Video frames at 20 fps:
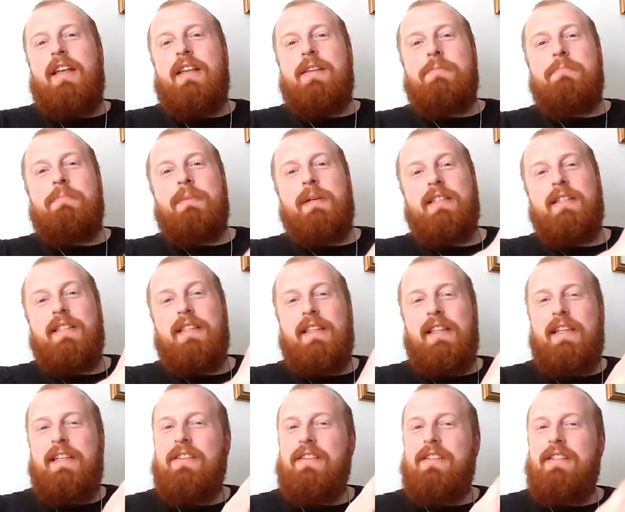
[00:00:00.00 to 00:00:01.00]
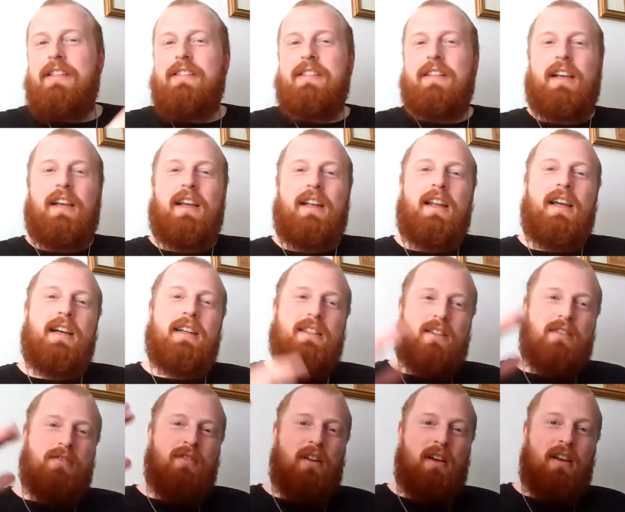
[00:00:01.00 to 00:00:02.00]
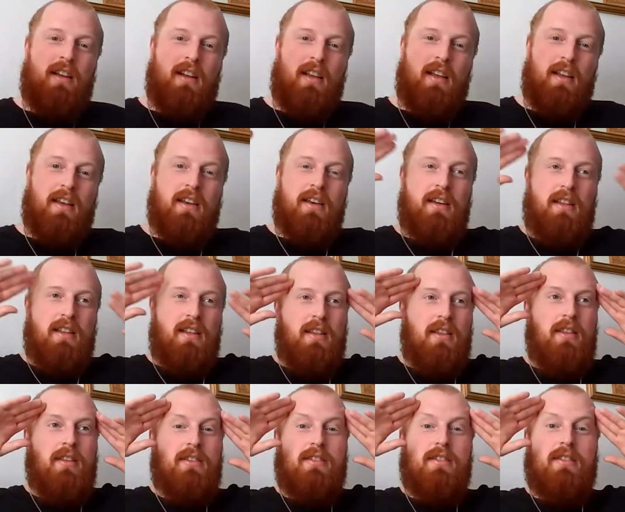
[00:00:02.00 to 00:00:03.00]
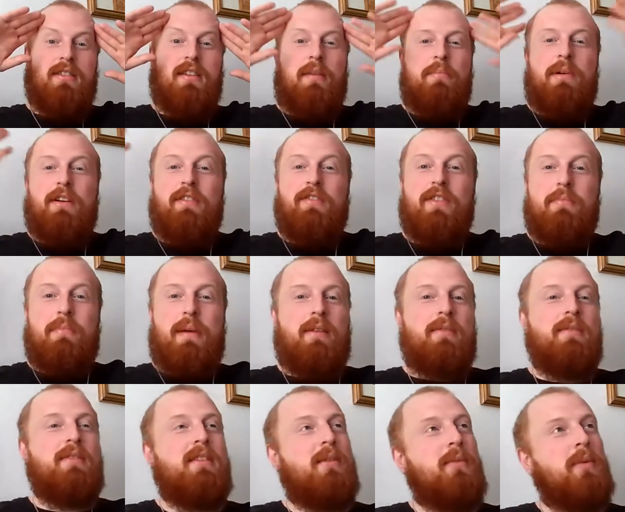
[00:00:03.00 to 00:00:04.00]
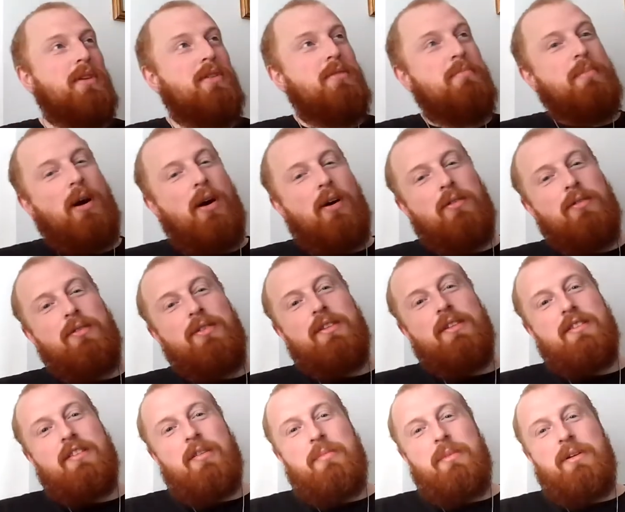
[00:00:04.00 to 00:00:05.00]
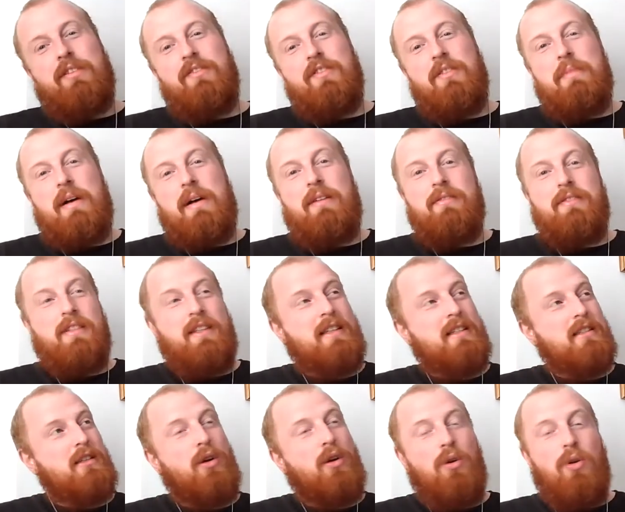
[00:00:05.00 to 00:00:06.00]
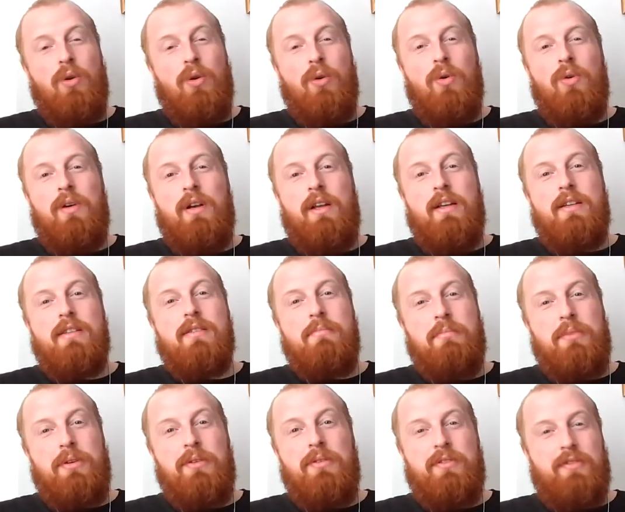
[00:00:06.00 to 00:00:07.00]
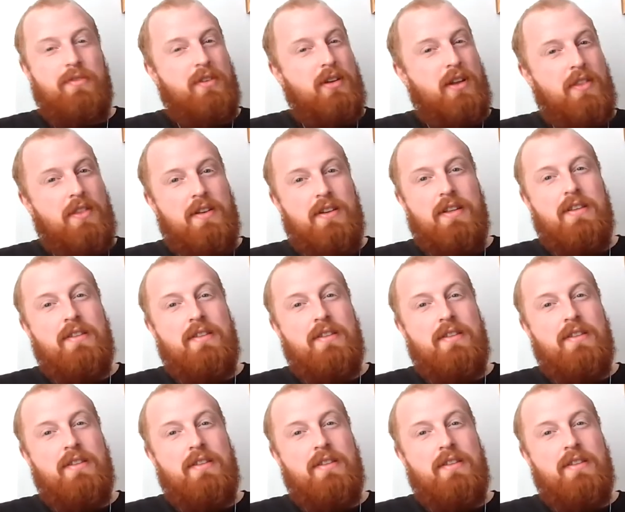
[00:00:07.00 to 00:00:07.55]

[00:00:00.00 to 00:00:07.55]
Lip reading: Is because these ideas are connected, right? Like, the summit of the mountain, when you behold the summit of the mountain, it's glorious and beautiful in the